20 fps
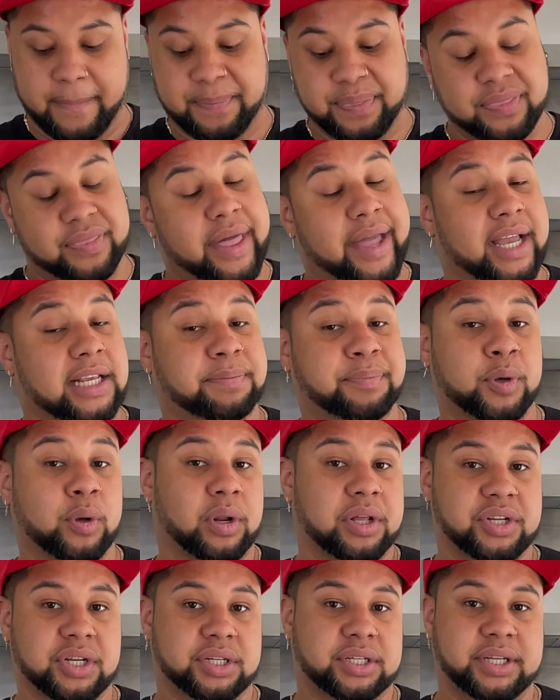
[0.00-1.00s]
That is purely
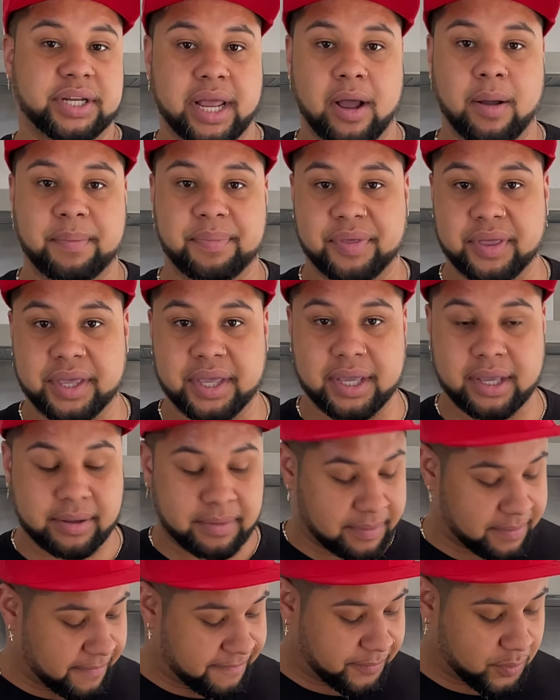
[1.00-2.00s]
just to help the
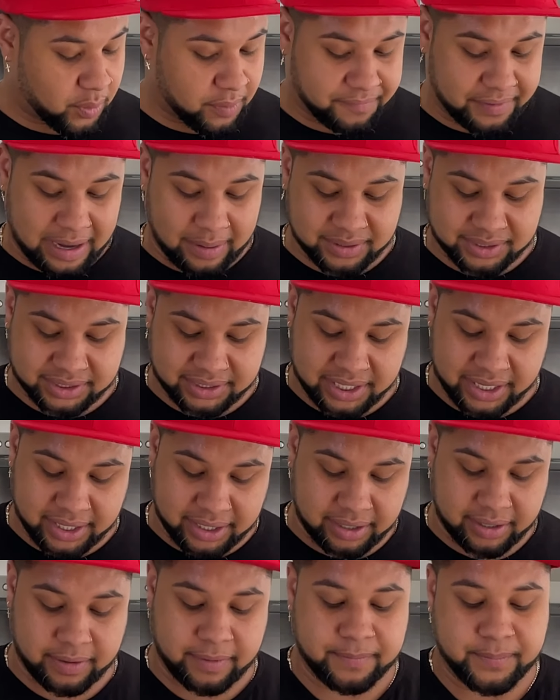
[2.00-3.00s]
corn flour stick.
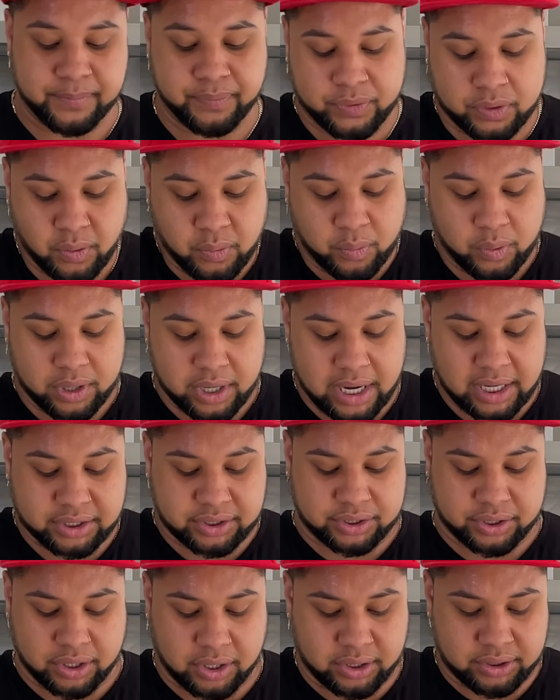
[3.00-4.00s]
One last
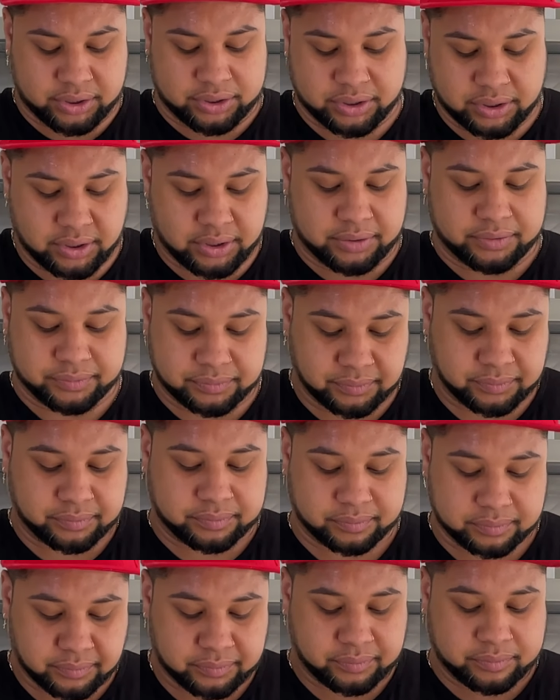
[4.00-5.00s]
toss.
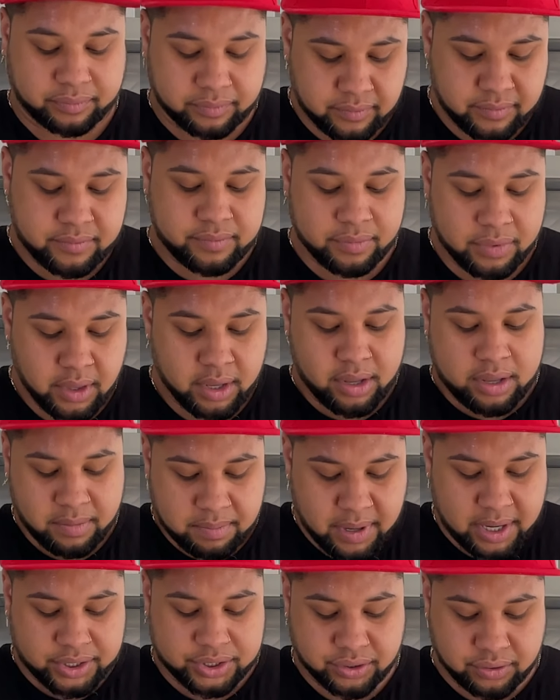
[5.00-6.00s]

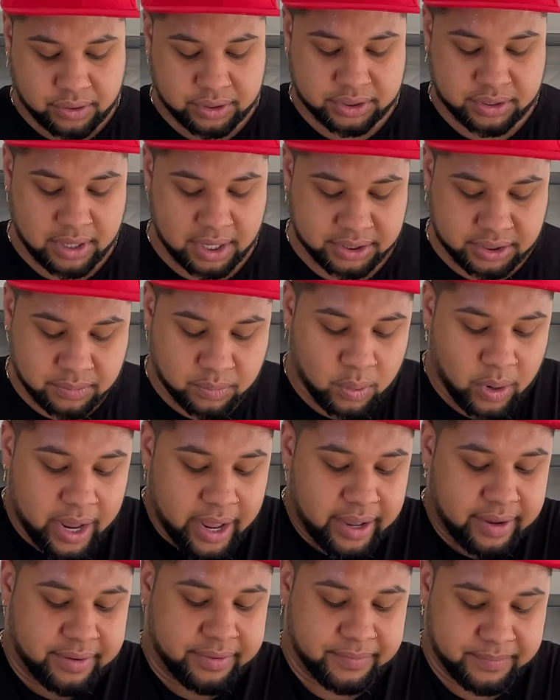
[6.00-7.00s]
Make sure it's nice and
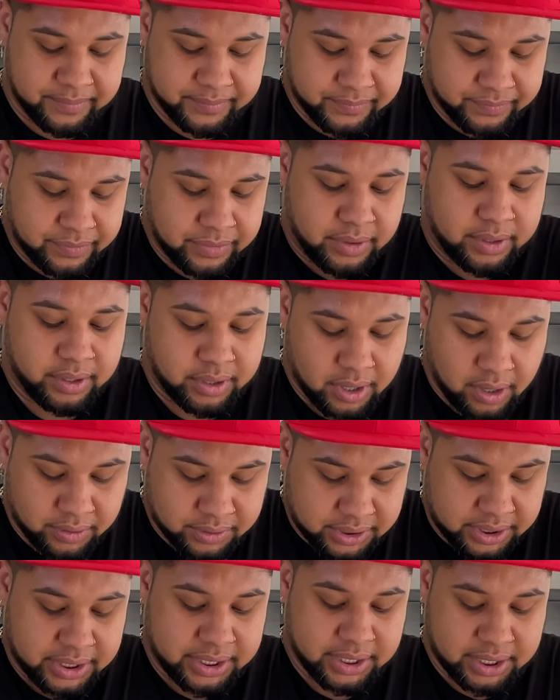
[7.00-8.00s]
wet,
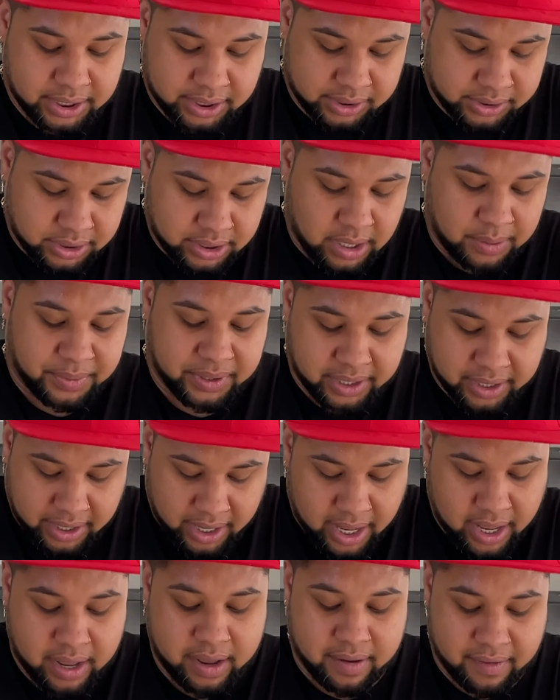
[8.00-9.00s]
coated, so that we can
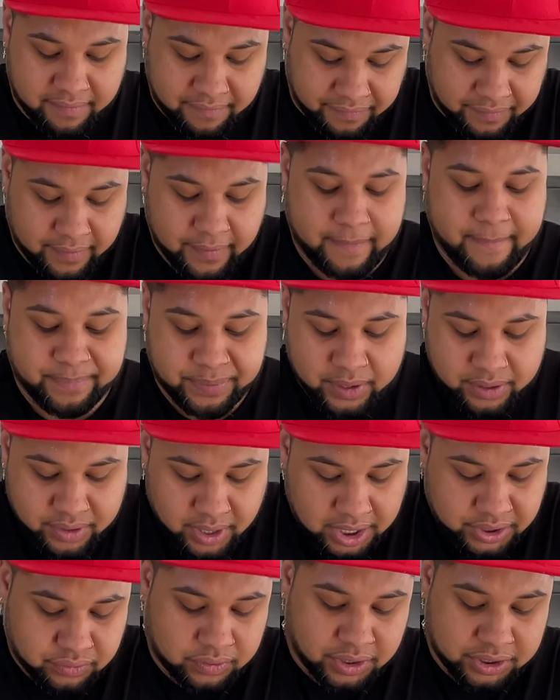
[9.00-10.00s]
have
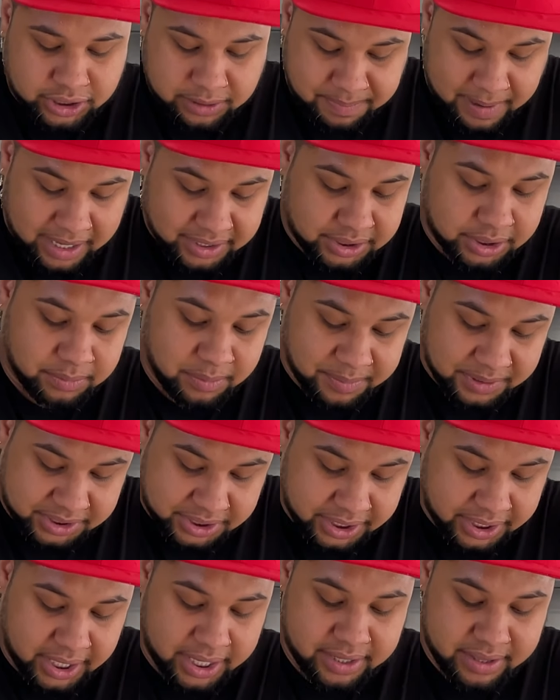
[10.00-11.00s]
nice crunchy batter when we
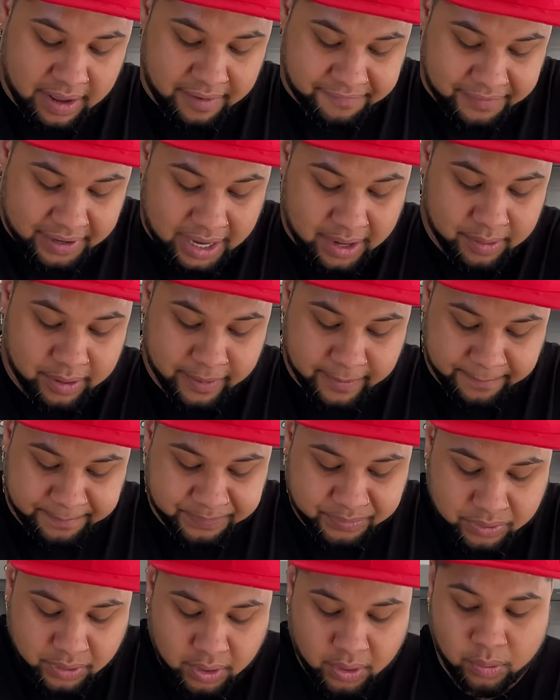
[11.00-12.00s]
stick it in that flour.
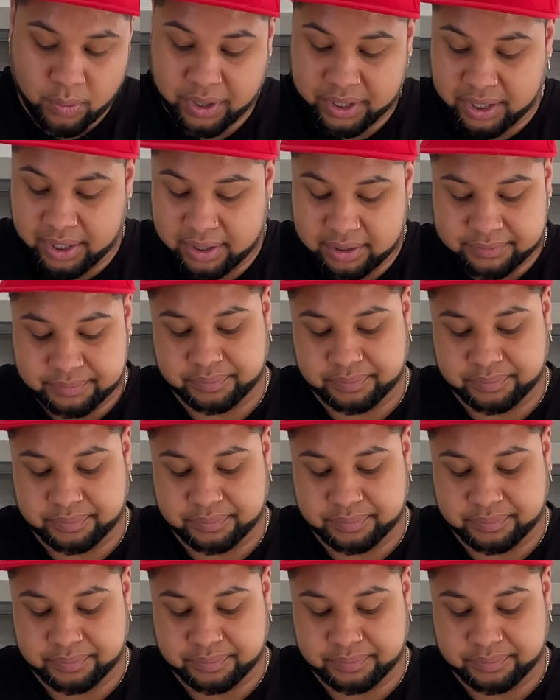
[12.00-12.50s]
Wicked.